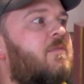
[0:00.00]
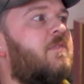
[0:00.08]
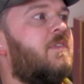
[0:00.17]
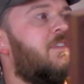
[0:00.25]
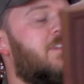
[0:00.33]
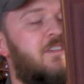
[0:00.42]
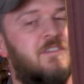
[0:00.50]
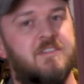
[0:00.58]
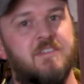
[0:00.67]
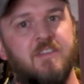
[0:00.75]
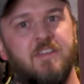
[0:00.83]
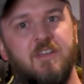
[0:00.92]
is
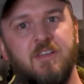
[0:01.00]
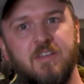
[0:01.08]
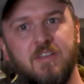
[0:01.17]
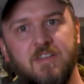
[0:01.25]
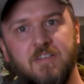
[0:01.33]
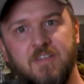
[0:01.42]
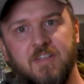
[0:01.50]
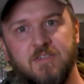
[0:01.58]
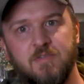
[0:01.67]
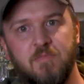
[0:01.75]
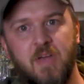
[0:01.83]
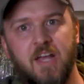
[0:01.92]
because he is
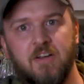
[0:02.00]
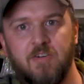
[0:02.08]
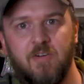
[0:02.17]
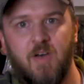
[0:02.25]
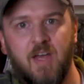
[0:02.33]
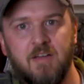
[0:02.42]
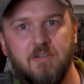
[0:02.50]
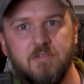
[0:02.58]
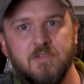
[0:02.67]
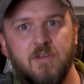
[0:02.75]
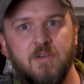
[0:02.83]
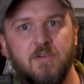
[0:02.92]
from Akron, Ohio,
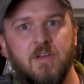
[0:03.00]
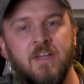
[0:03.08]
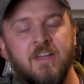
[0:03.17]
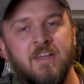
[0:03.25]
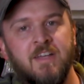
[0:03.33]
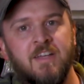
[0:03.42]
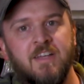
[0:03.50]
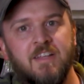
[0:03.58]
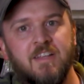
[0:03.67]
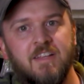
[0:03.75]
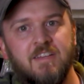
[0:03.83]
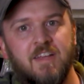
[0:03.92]
so
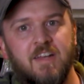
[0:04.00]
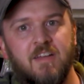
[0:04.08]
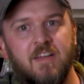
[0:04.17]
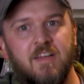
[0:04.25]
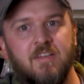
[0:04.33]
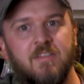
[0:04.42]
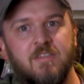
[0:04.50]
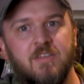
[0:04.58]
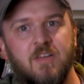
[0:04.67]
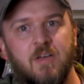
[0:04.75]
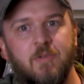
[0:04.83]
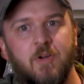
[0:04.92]
I tend to
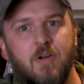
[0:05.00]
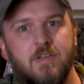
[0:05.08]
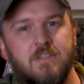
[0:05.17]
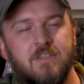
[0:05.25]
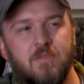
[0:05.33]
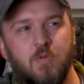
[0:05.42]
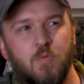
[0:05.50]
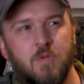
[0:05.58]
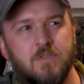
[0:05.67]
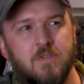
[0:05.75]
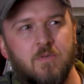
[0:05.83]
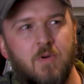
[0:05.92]
come across these every
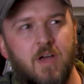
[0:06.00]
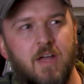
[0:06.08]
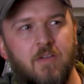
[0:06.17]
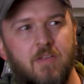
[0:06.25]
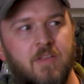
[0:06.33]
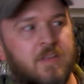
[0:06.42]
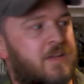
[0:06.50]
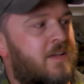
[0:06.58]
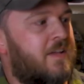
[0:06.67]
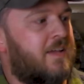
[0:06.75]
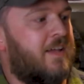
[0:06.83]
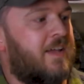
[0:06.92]
once in a while,
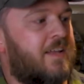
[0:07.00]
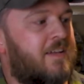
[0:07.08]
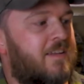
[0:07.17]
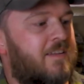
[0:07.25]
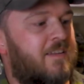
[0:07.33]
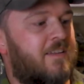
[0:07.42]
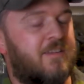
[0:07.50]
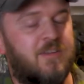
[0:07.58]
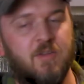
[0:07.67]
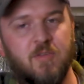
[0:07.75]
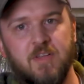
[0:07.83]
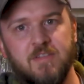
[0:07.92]
and
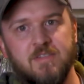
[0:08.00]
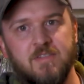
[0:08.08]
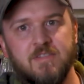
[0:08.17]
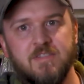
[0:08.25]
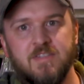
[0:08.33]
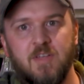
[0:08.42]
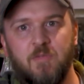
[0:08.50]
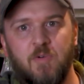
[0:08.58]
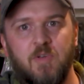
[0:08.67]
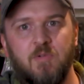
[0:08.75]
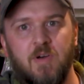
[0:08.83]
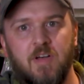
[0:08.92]
they sell
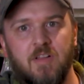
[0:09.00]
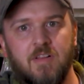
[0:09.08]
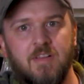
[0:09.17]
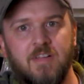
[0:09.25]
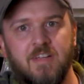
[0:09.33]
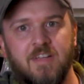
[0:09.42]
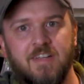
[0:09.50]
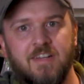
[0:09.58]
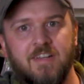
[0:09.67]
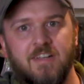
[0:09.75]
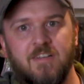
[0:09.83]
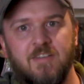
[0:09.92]
pretty well,
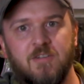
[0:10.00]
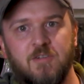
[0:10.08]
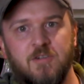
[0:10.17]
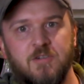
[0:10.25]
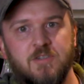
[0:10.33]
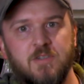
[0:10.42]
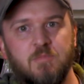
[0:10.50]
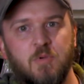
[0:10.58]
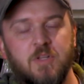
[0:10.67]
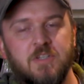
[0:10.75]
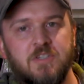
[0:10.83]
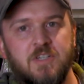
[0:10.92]
and they're usually
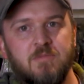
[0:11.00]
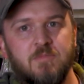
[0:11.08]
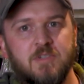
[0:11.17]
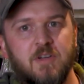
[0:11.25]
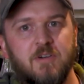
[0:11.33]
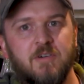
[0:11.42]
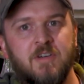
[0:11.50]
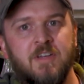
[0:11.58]
pretty cheap. So